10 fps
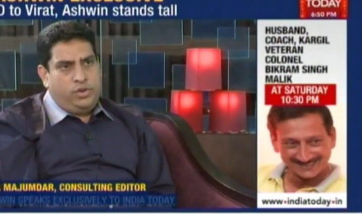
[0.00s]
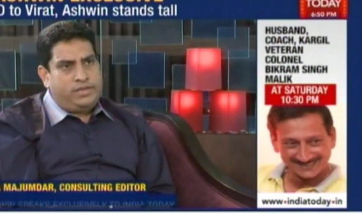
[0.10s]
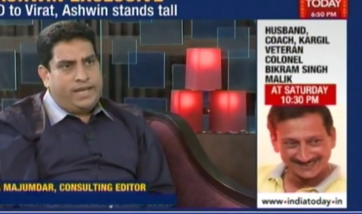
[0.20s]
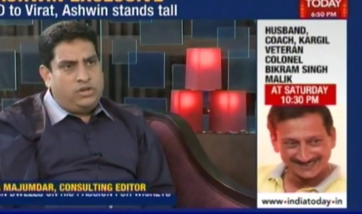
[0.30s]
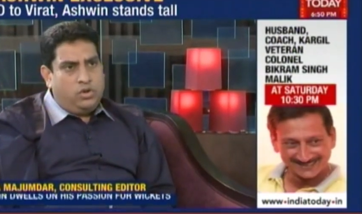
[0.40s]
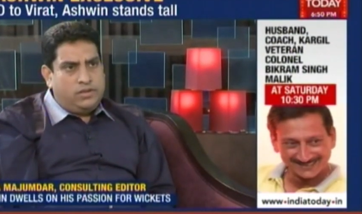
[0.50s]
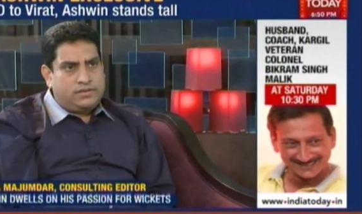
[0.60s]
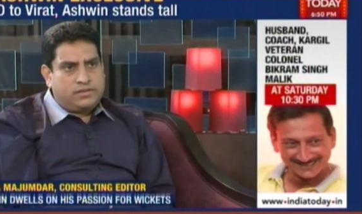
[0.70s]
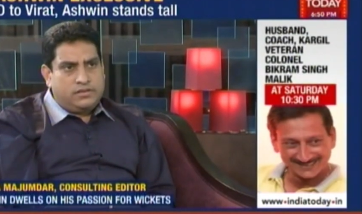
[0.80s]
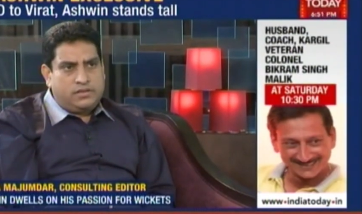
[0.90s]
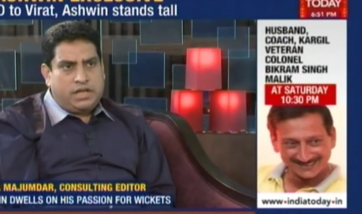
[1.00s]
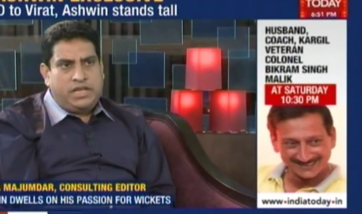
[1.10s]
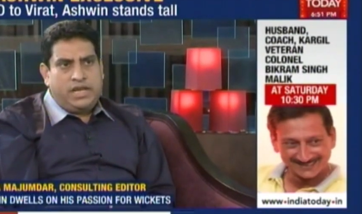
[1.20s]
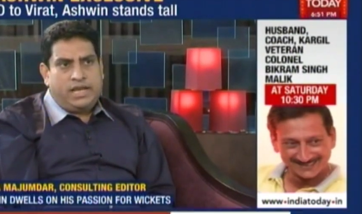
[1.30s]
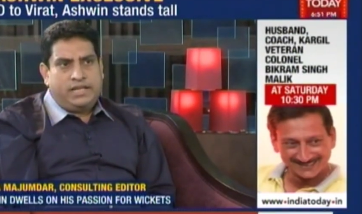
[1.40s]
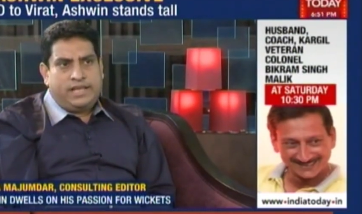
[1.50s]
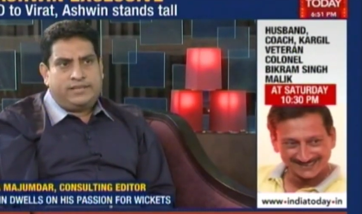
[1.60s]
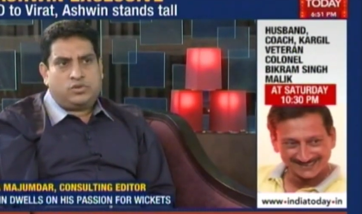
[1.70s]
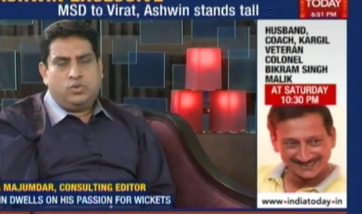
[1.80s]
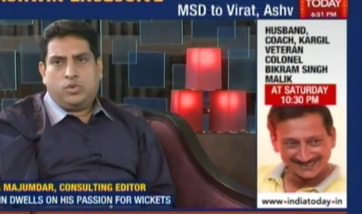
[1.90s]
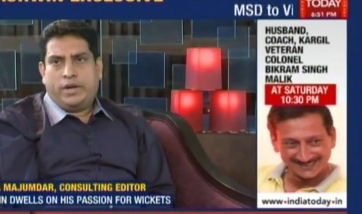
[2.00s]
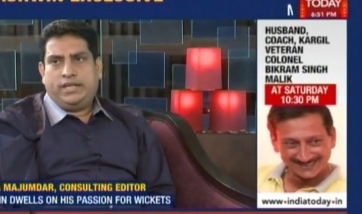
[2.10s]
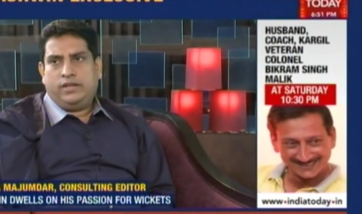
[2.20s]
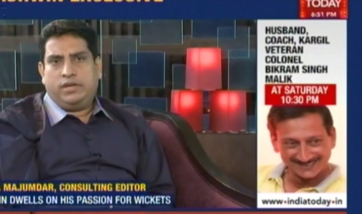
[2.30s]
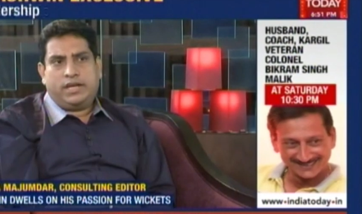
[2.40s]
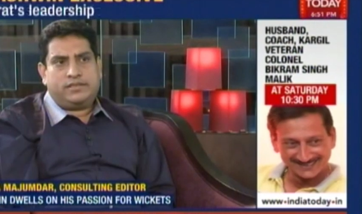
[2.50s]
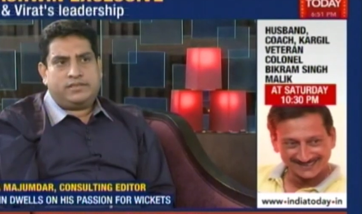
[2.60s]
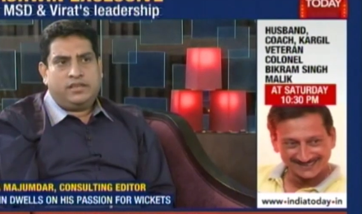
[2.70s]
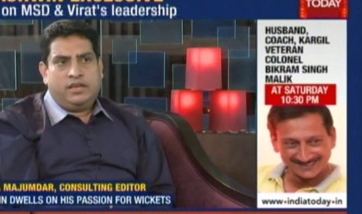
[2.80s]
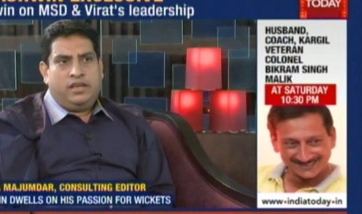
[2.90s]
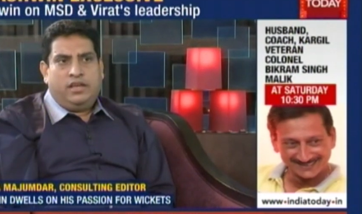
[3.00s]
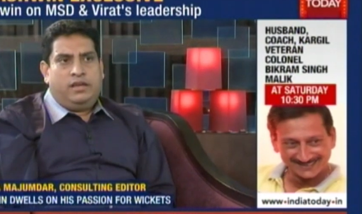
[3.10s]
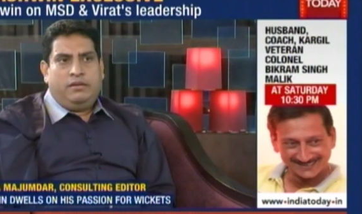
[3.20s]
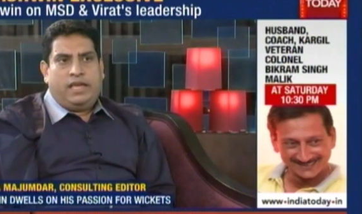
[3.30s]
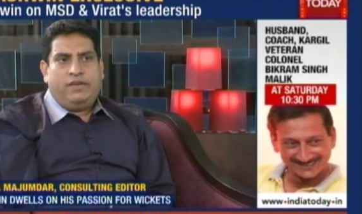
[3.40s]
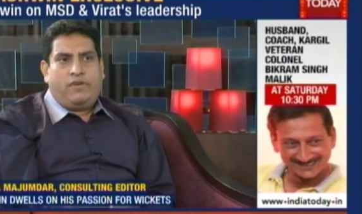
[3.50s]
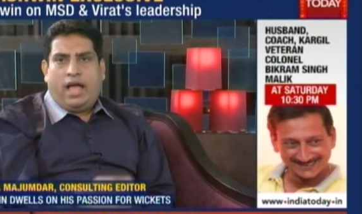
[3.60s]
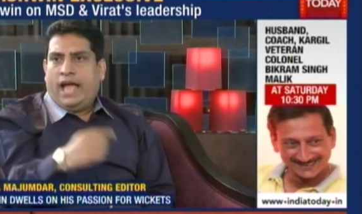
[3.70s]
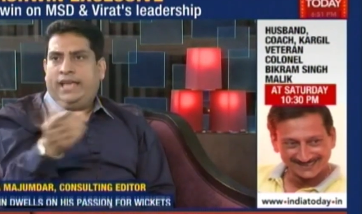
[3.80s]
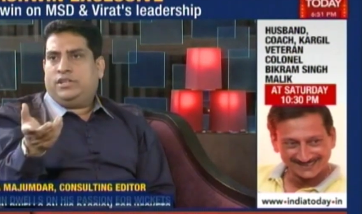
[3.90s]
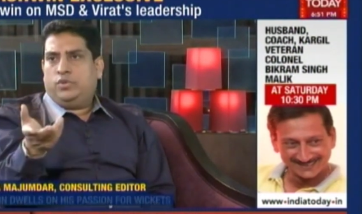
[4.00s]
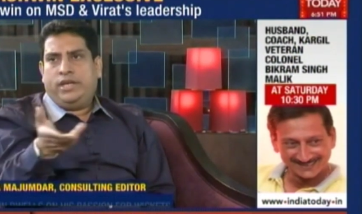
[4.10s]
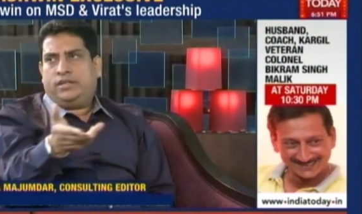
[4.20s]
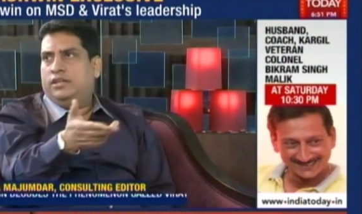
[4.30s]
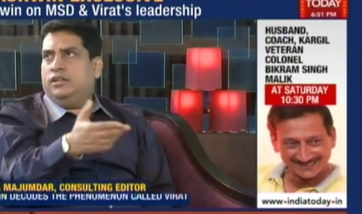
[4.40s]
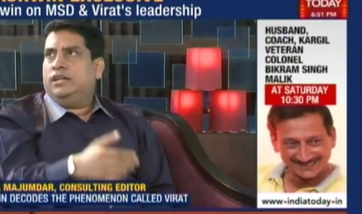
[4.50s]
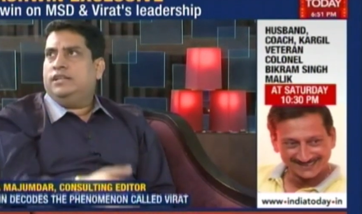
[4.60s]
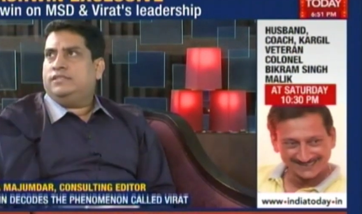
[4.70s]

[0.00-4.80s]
Speaker 1: you set goals? 39 tests, 220 wickets. If I tweeted uh,